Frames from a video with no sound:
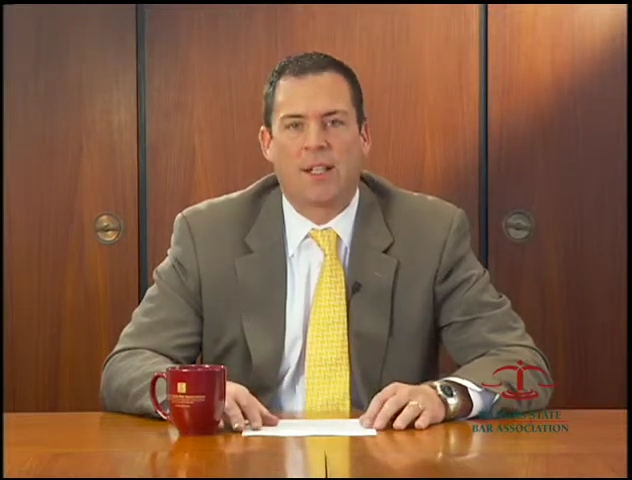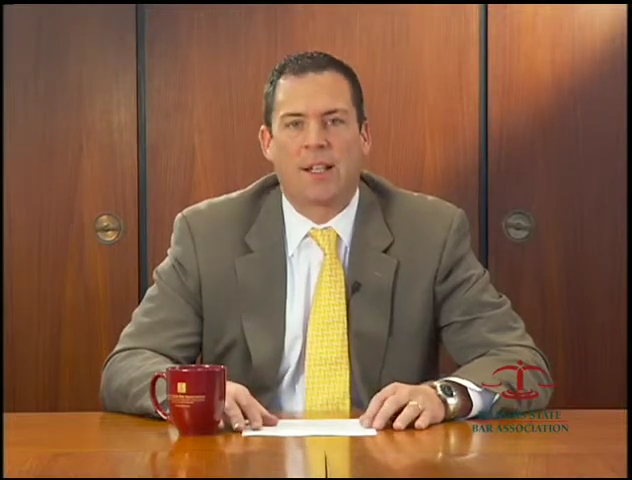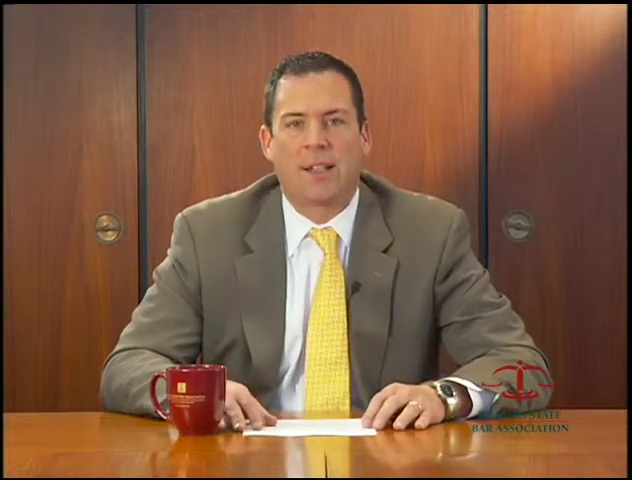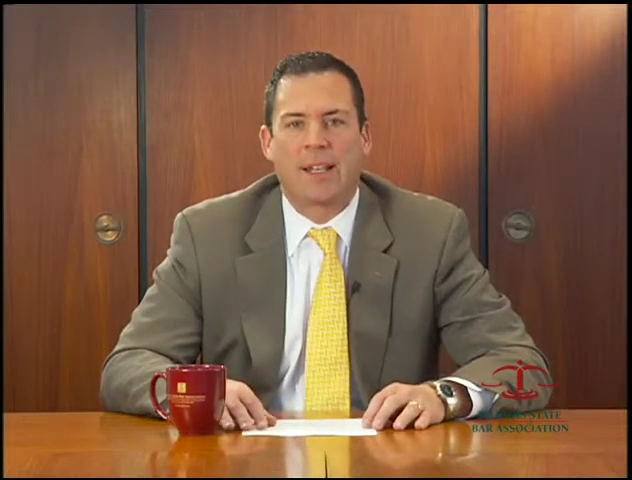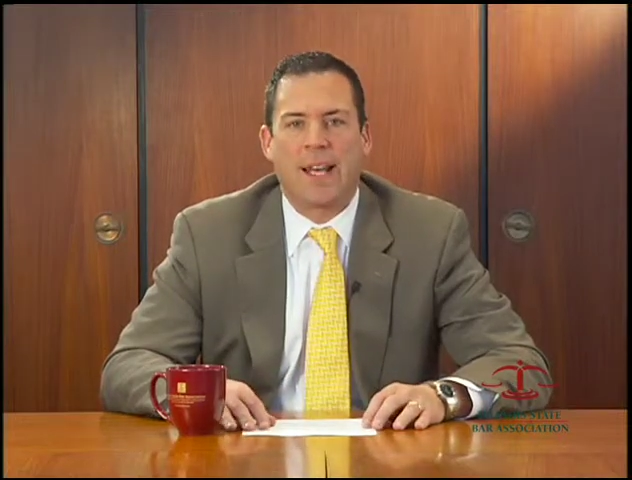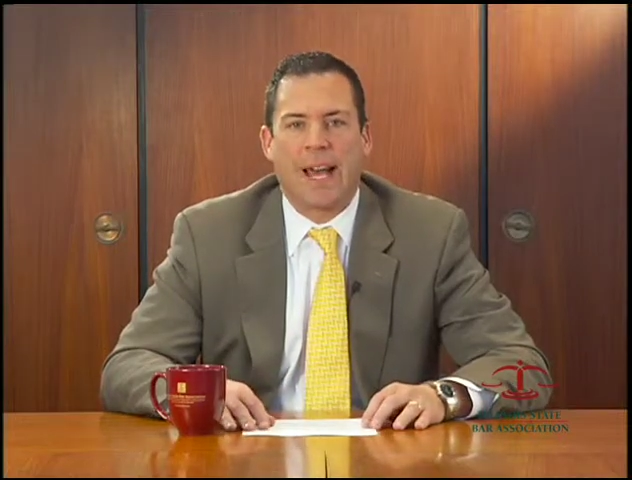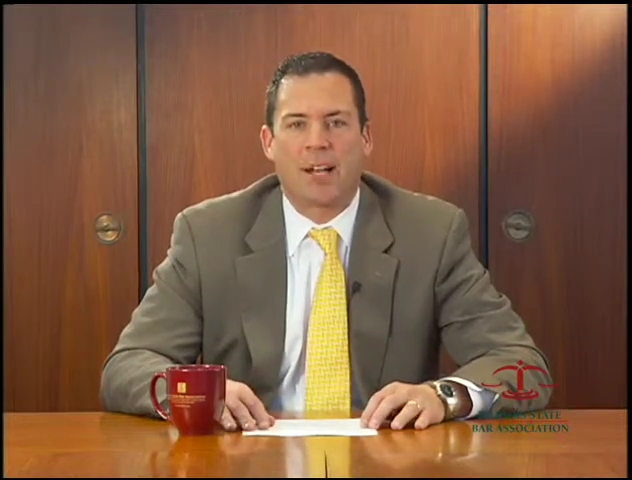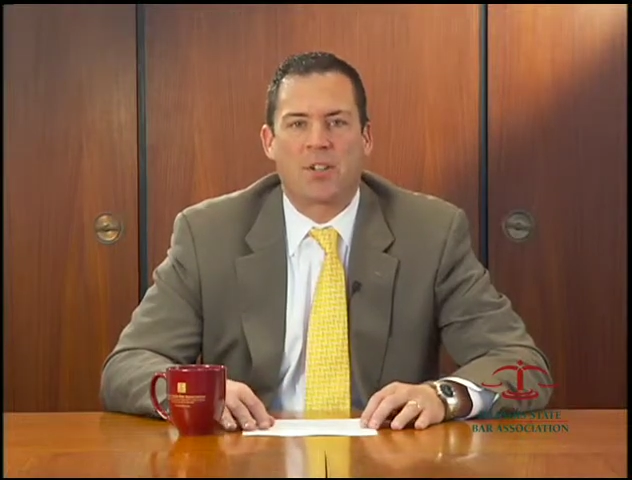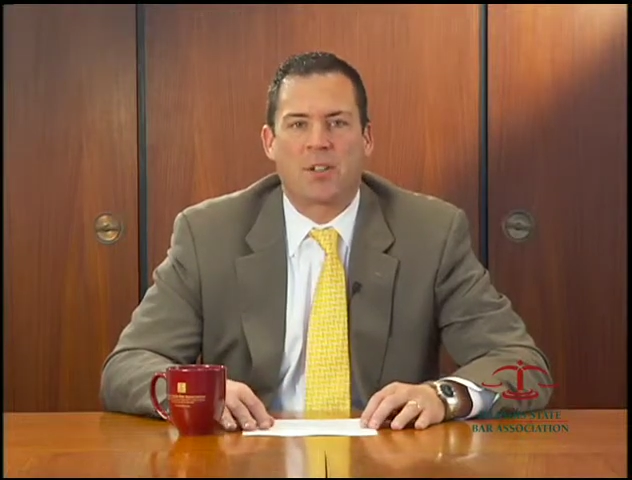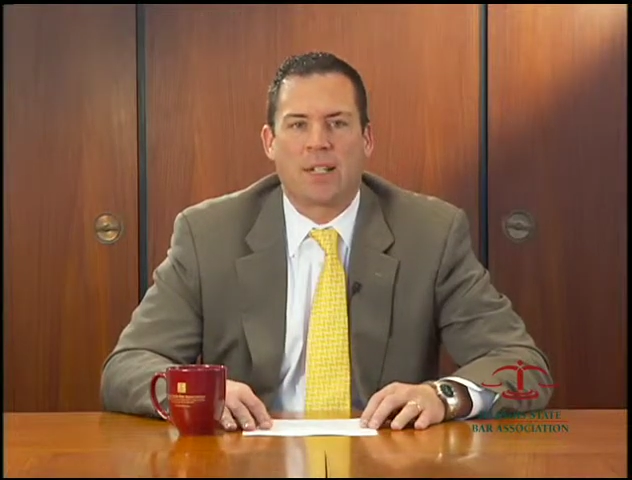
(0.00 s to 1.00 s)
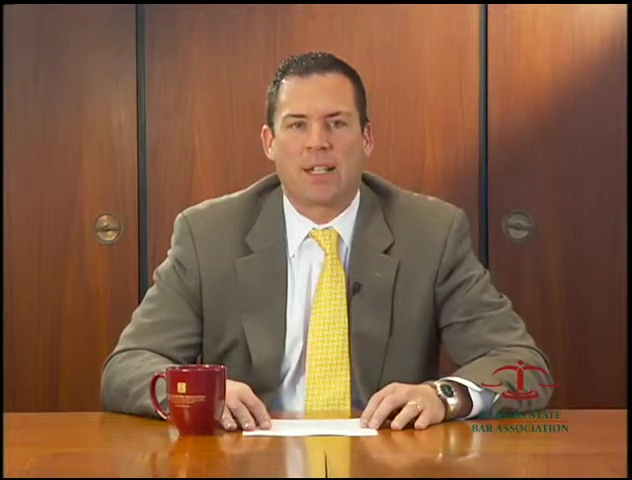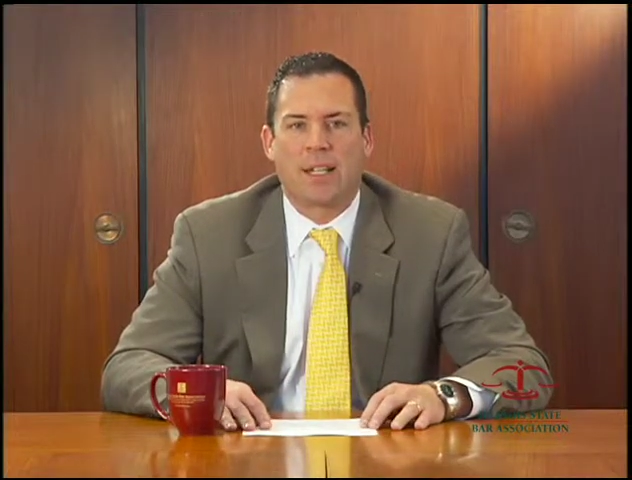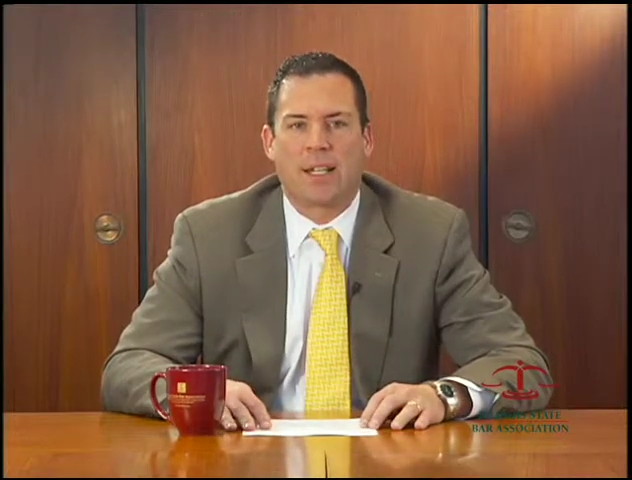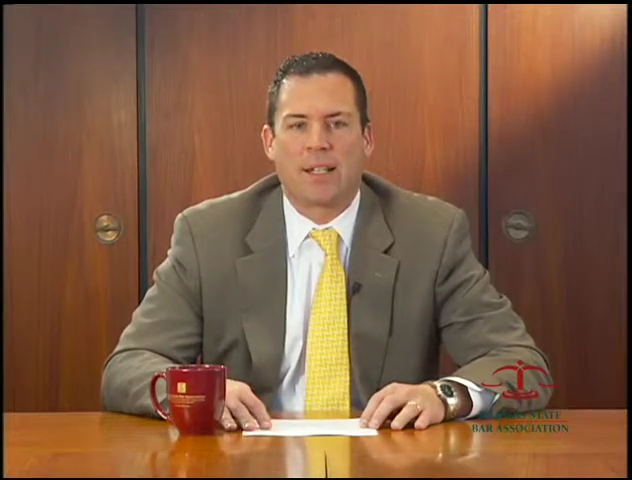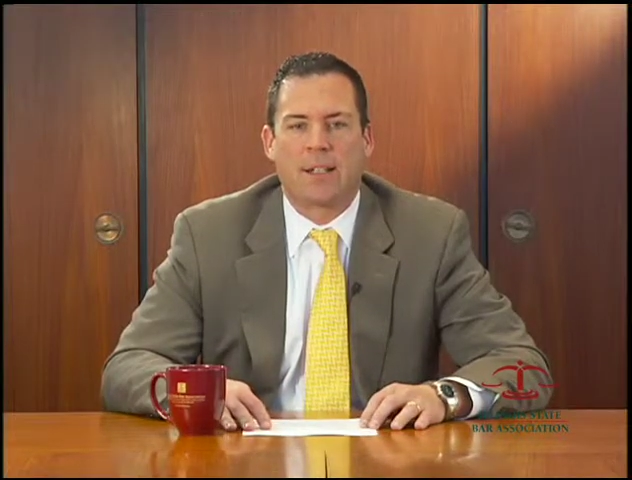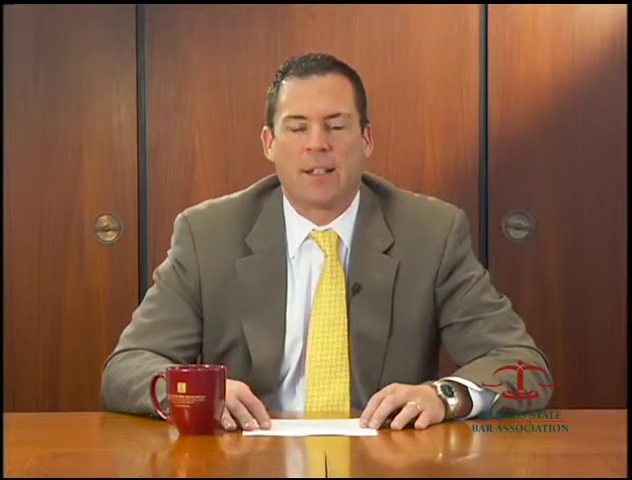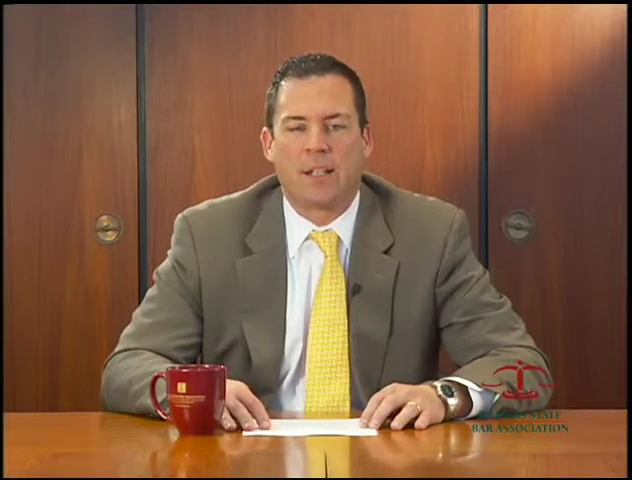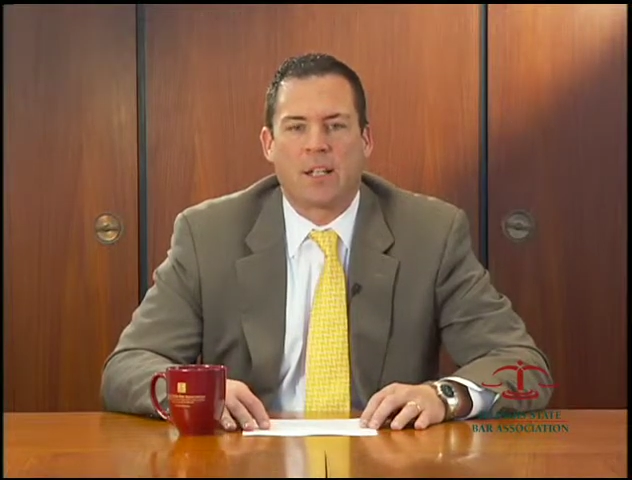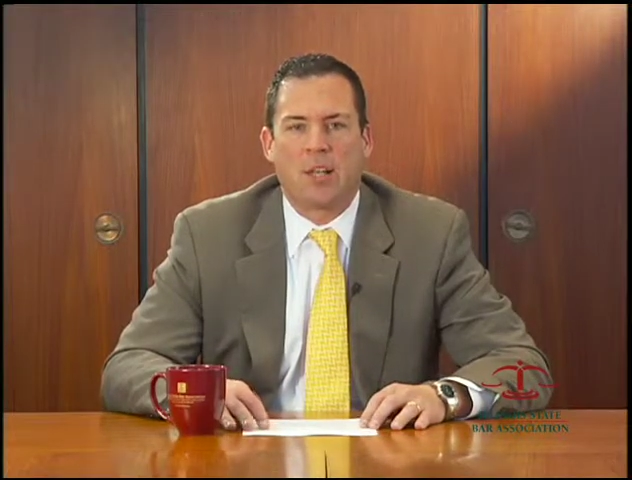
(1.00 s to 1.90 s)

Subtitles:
that they actually can